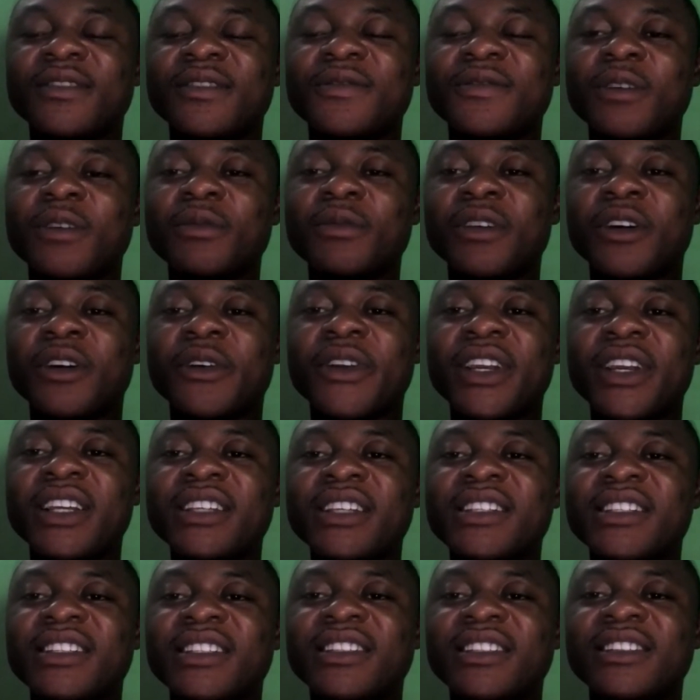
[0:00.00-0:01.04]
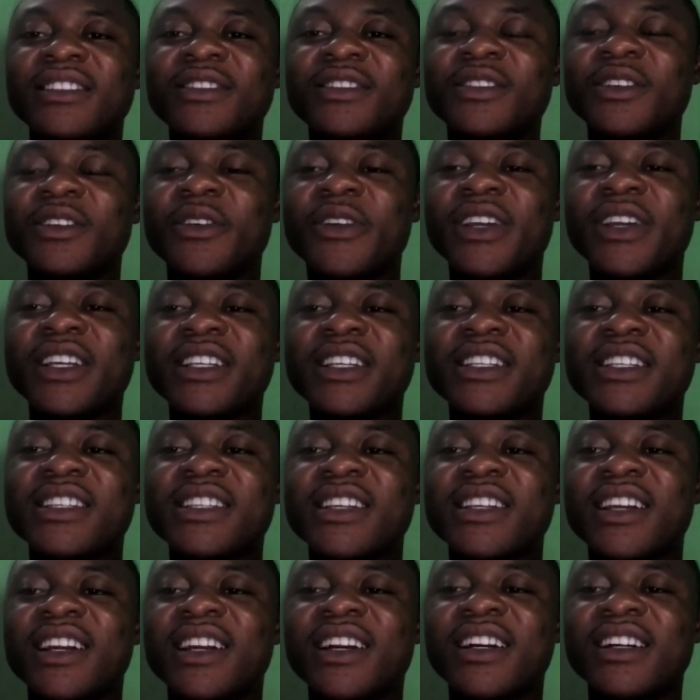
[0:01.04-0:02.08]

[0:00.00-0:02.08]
from grace to grace.